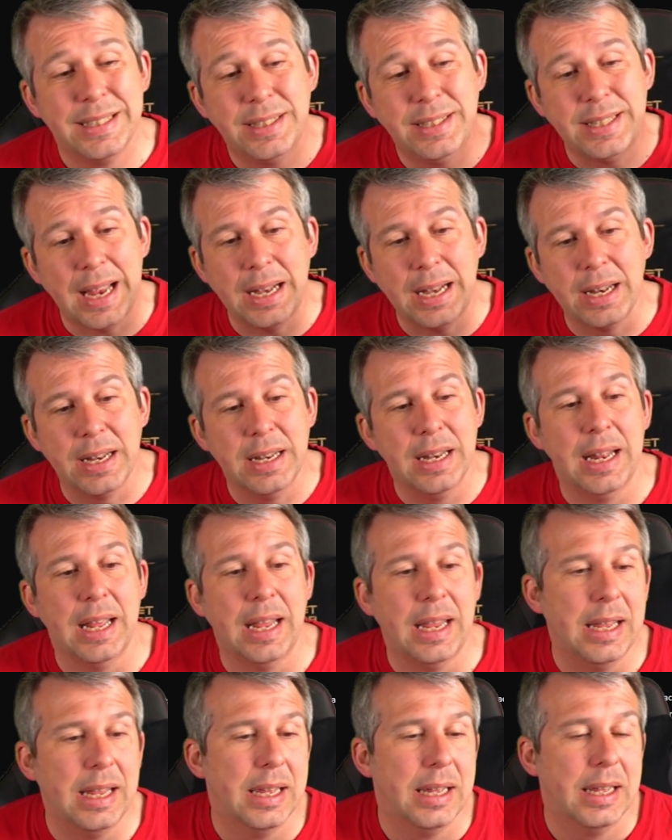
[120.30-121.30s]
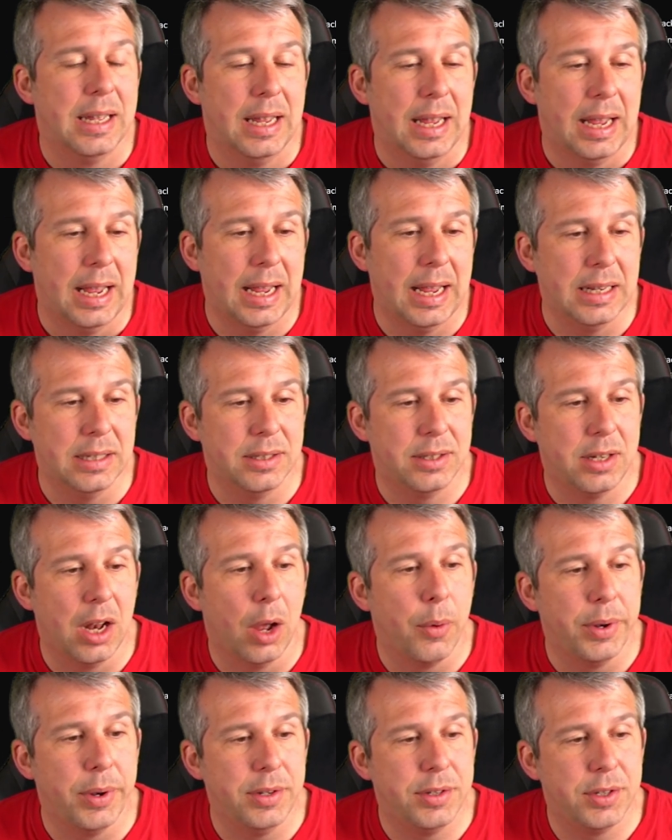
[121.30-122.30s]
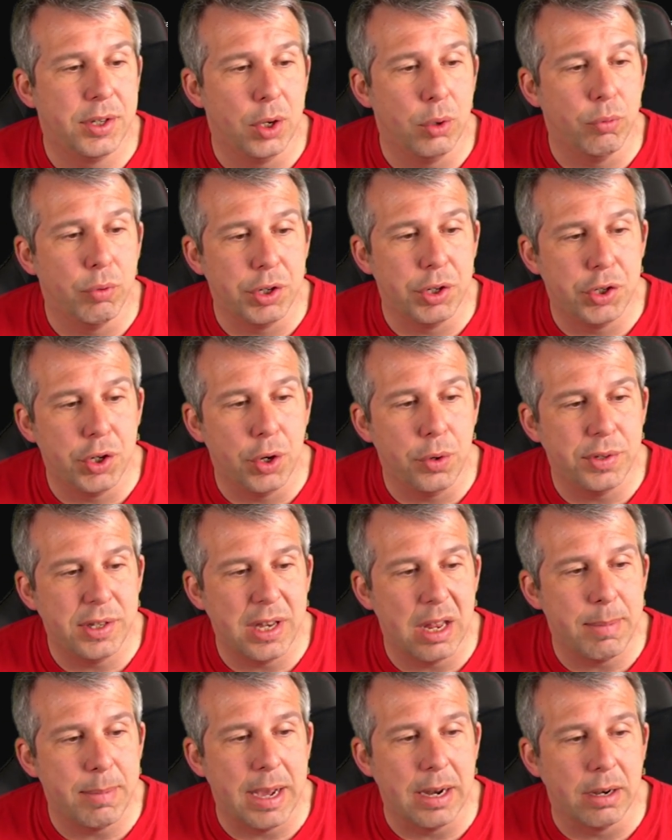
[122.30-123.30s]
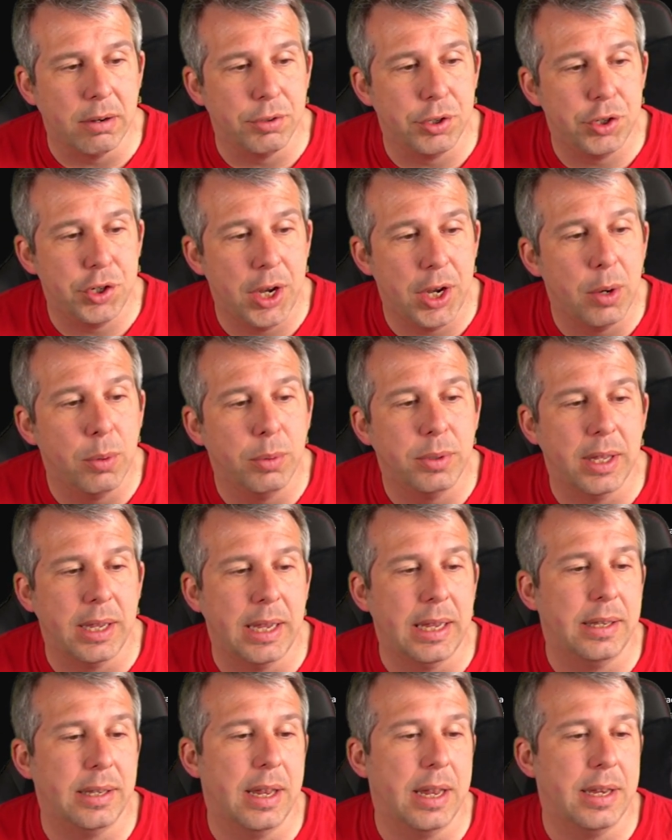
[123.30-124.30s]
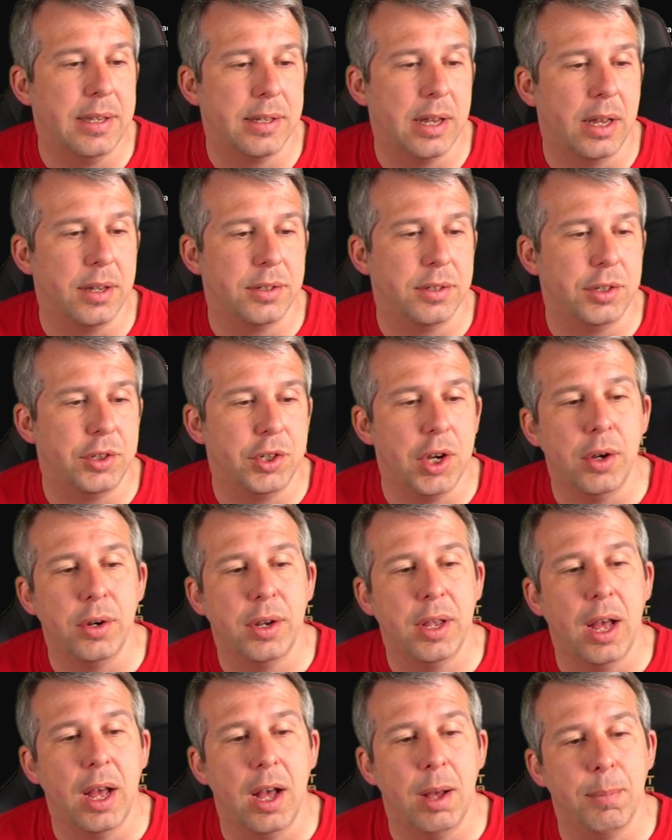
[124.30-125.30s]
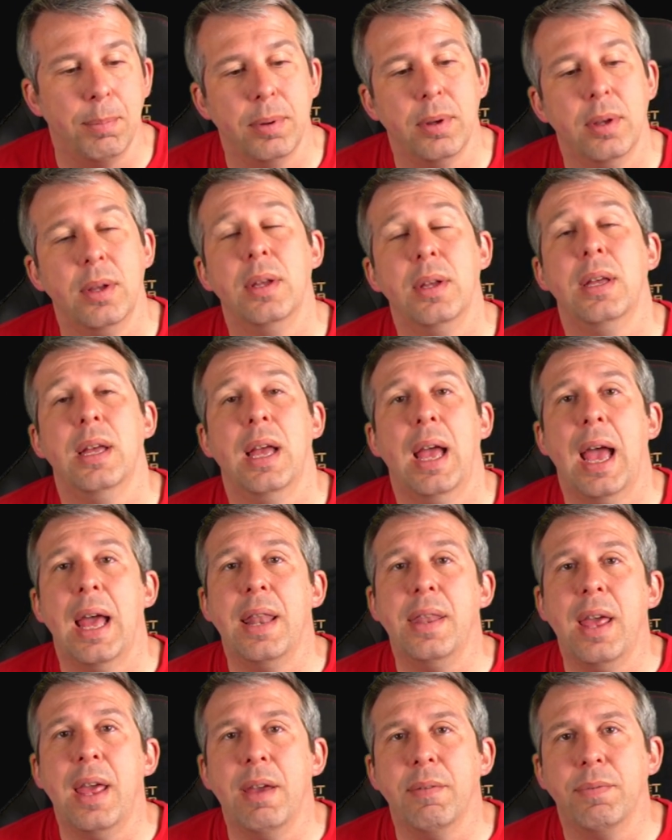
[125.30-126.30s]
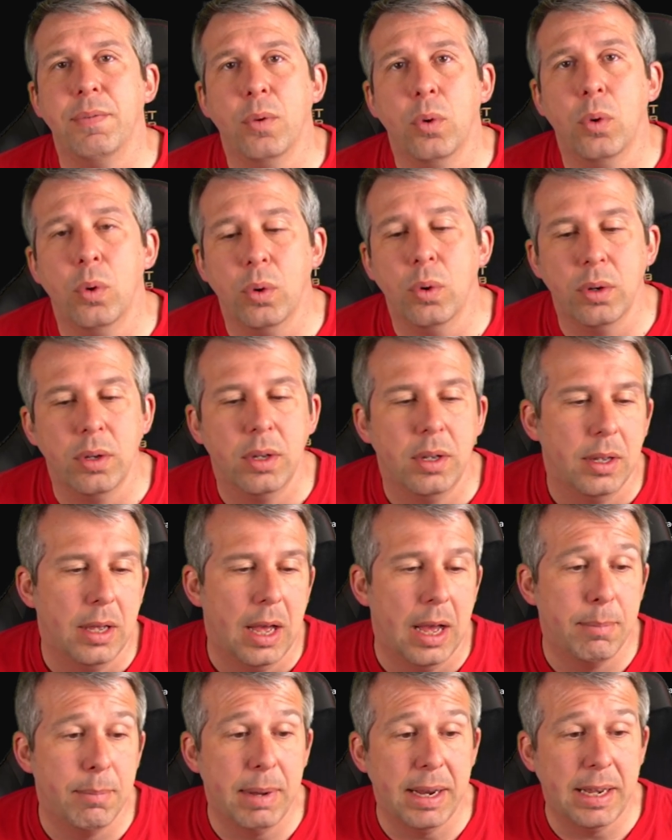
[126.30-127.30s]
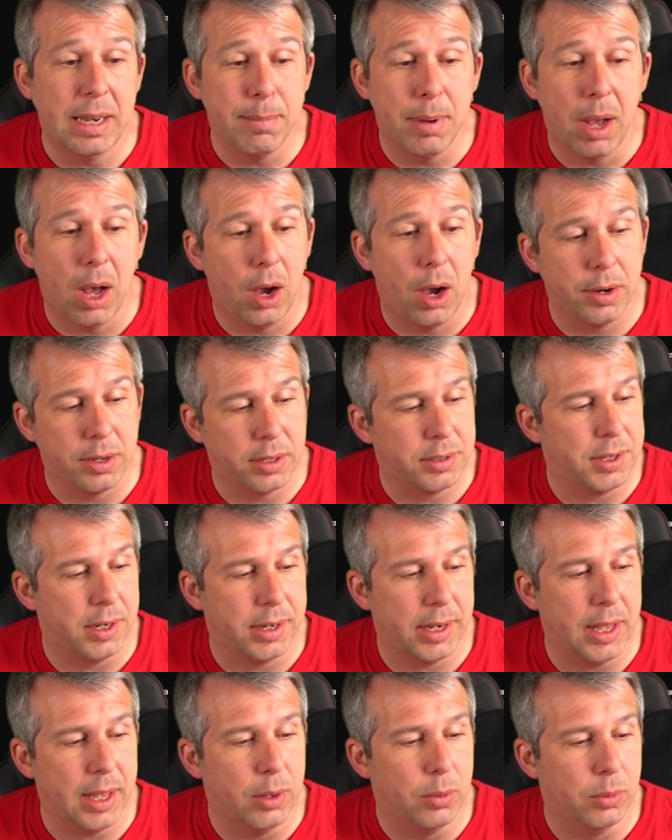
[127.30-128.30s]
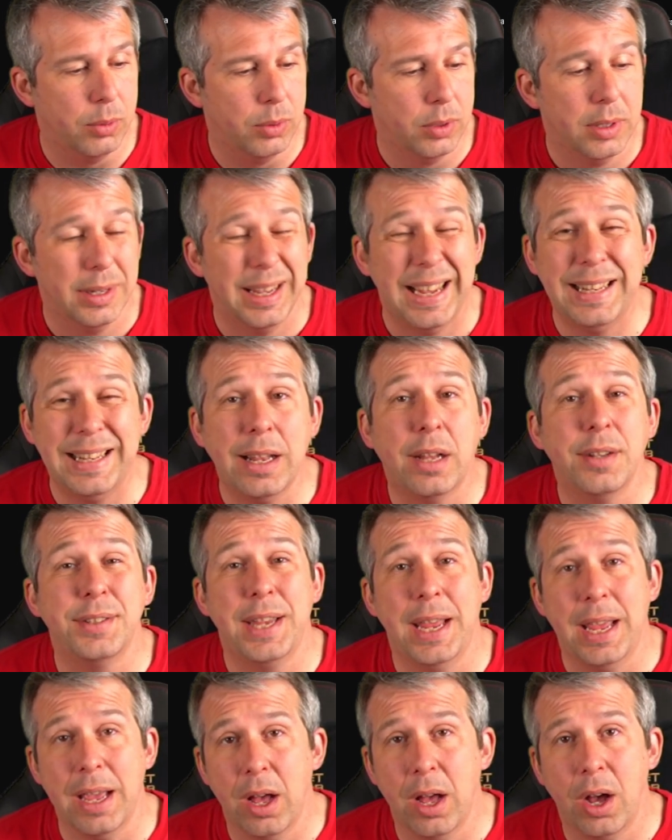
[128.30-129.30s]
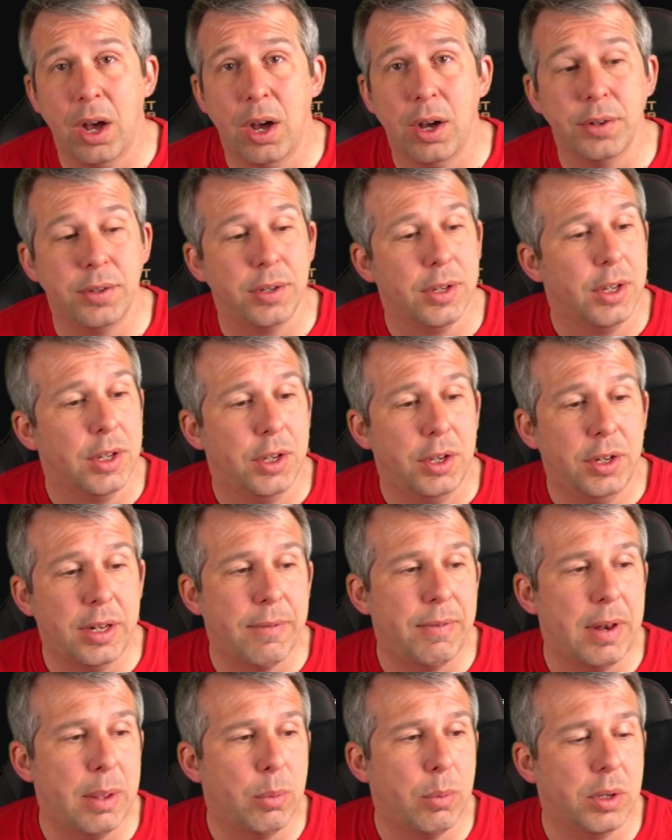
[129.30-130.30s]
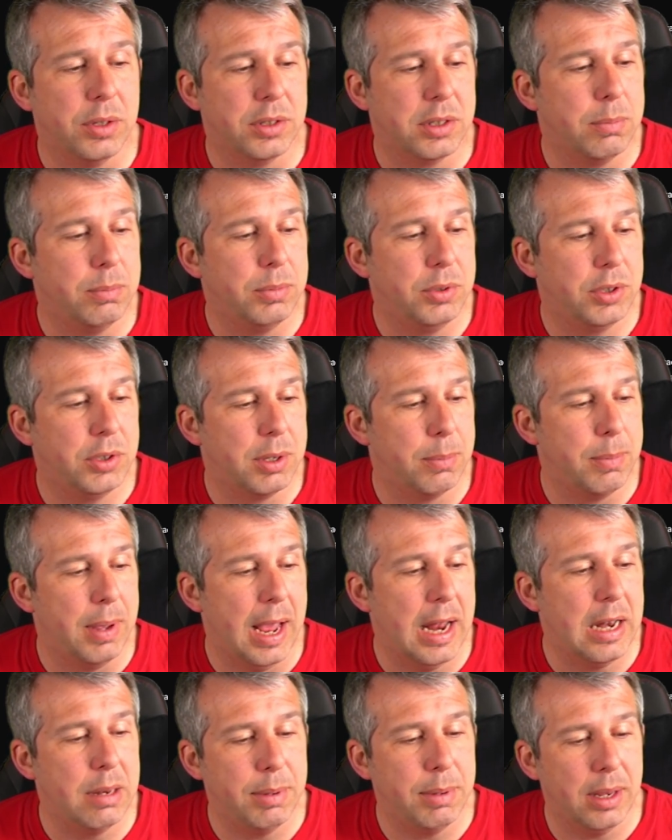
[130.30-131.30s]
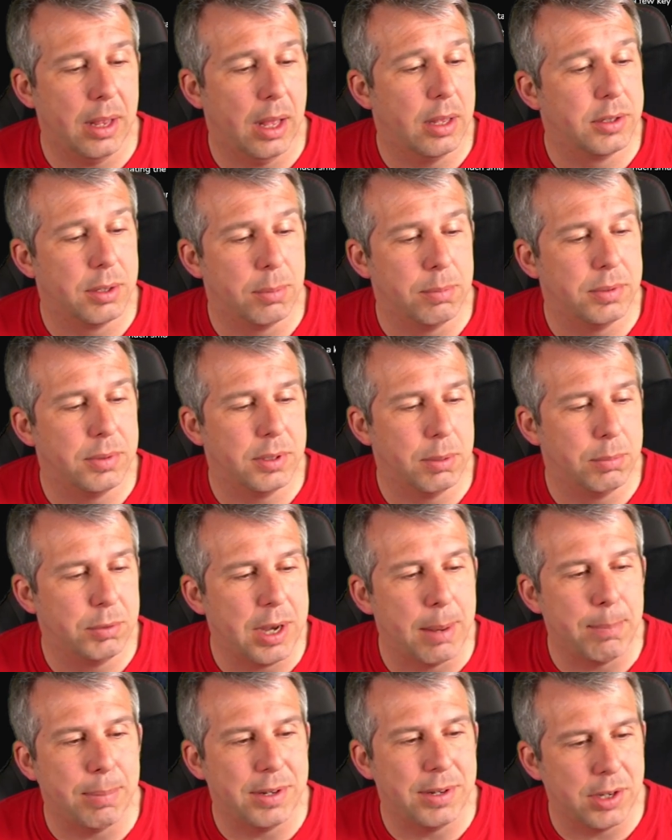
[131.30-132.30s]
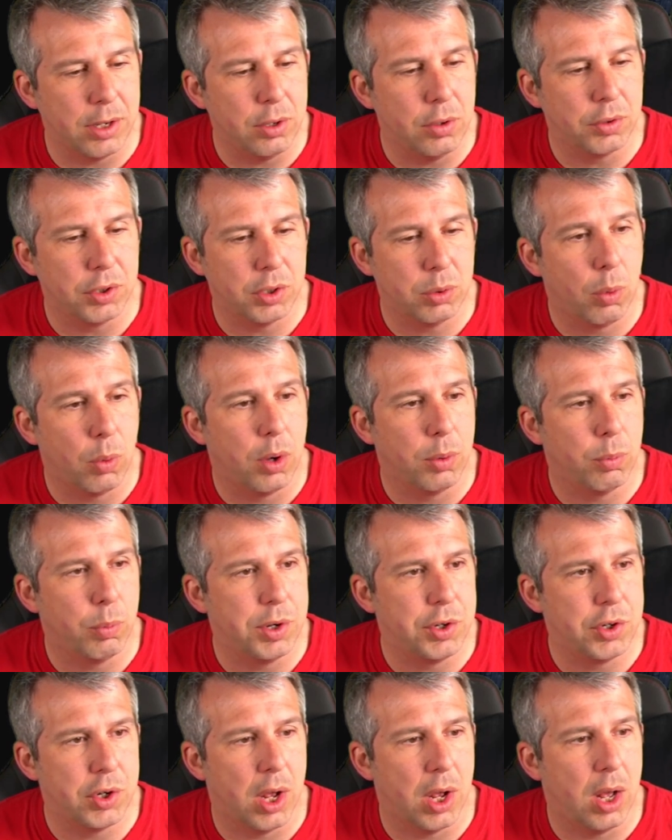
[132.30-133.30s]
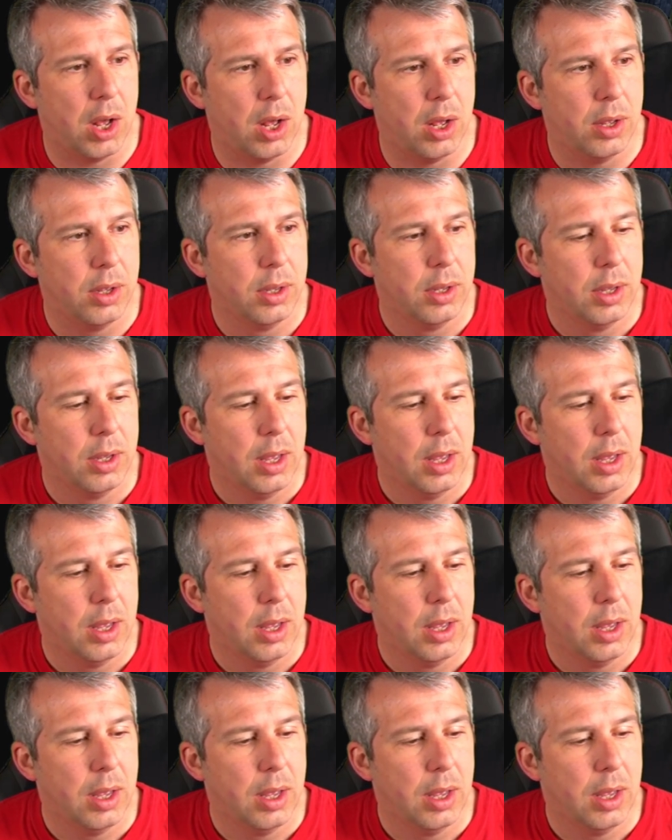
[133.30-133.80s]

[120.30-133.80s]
Secondly, it's going to reduce the amount of shield that he starts to chunk up, and therefore make him harder to kill. He does hit hard. You definitely want some champions in your squad which are